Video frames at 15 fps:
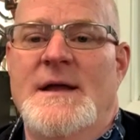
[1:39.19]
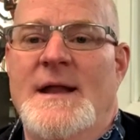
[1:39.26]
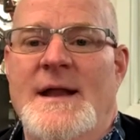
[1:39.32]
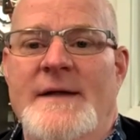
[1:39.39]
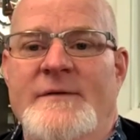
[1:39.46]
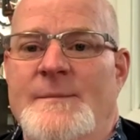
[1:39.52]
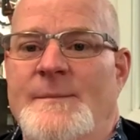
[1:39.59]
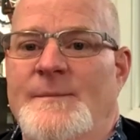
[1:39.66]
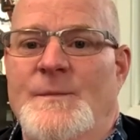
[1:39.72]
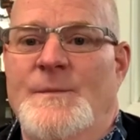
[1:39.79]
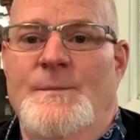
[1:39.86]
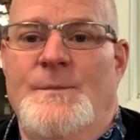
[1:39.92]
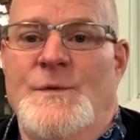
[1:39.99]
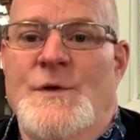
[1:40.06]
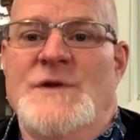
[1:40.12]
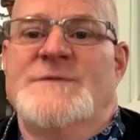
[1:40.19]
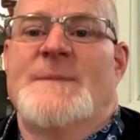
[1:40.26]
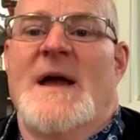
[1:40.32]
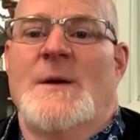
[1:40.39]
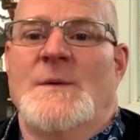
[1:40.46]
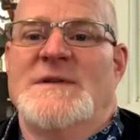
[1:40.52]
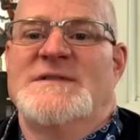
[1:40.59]
And every used
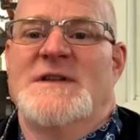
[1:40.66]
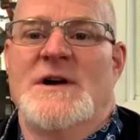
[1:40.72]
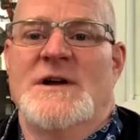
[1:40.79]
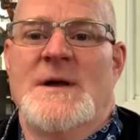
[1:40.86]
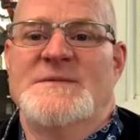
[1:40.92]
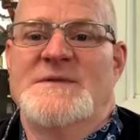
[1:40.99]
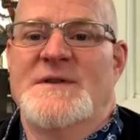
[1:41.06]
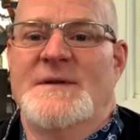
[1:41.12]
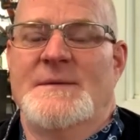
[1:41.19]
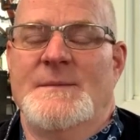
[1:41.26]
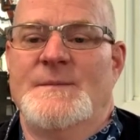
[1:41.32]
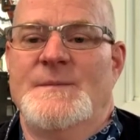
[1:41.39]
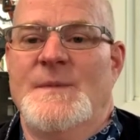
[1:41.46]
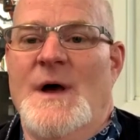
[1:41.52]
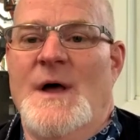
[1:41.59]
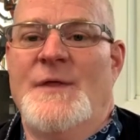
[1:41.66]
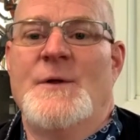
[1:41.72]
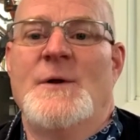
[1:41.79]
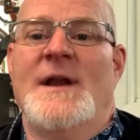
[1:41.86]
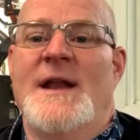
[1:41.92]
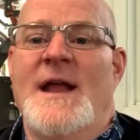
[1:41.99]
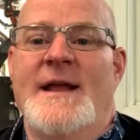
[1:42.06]
bike we sell comes with a
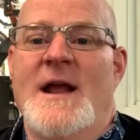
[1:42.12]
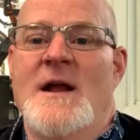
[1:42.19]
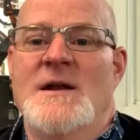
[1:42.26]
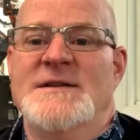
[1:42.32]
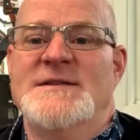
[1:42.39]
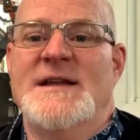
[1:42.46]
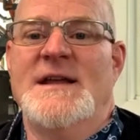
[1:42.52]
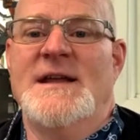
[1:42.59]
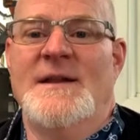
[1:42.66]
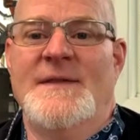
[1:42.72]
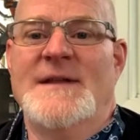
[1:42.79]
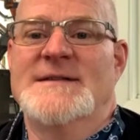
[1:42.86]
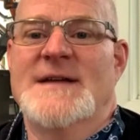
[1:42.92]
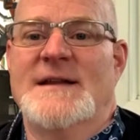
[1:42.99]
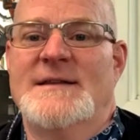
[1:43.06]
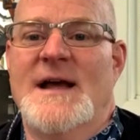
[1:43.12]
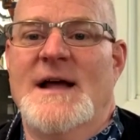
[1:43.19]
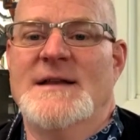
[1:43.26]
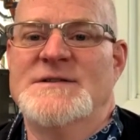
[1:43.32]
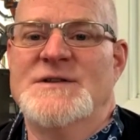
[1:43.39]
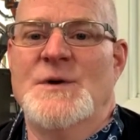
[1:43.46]
30 uh, day guarantee and things like that.